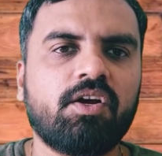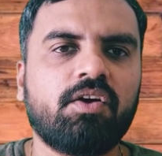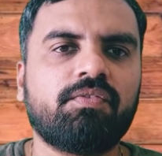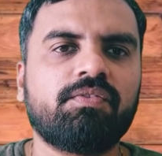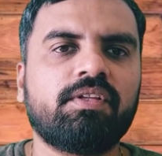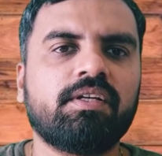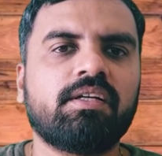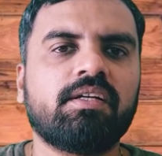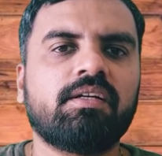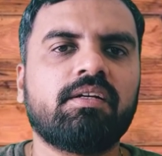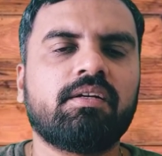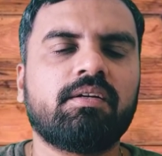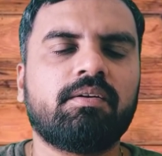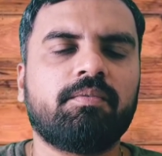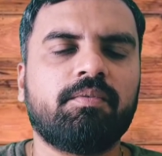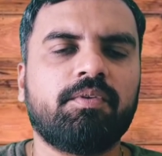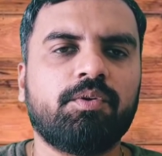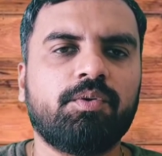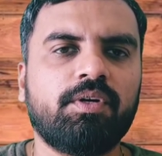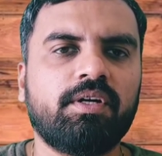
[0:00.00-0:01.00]
sell off
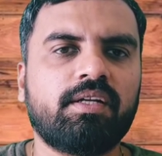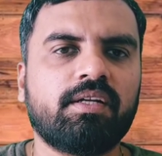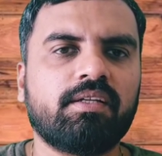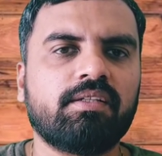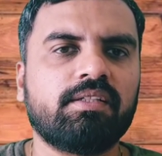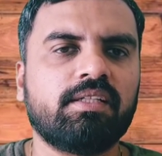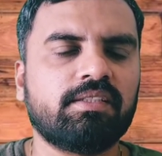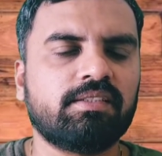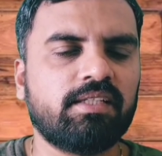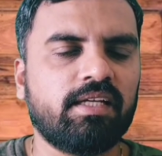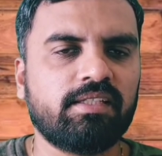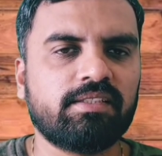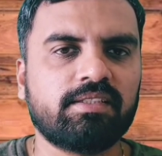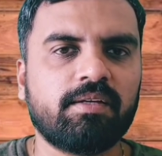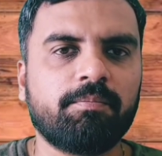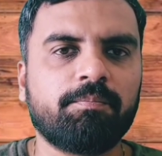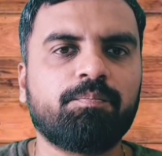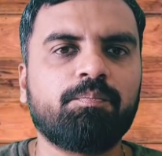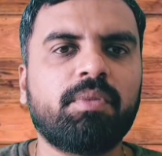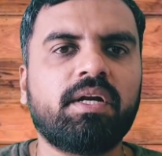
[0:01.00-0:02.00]
the unit these
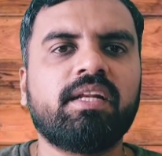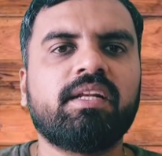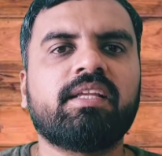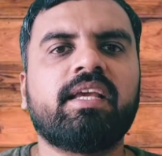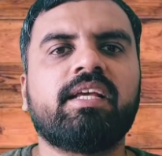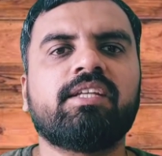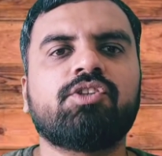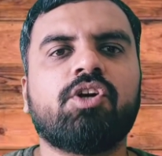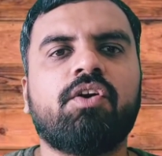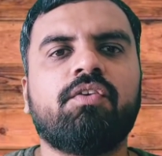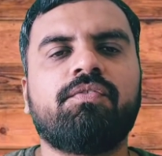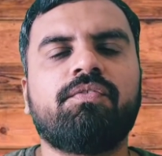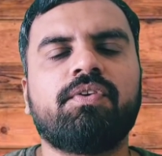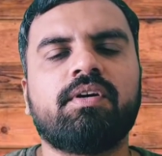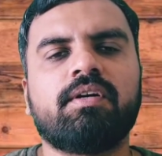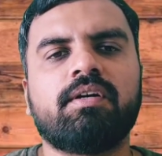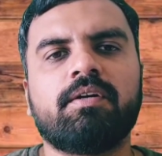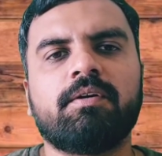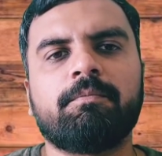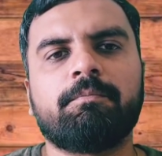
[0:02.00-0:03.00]
days. But in case
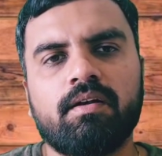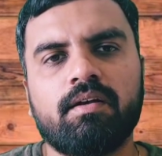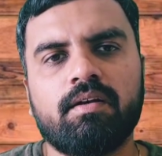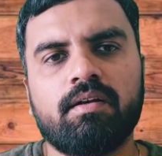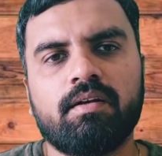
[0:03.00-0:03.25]
of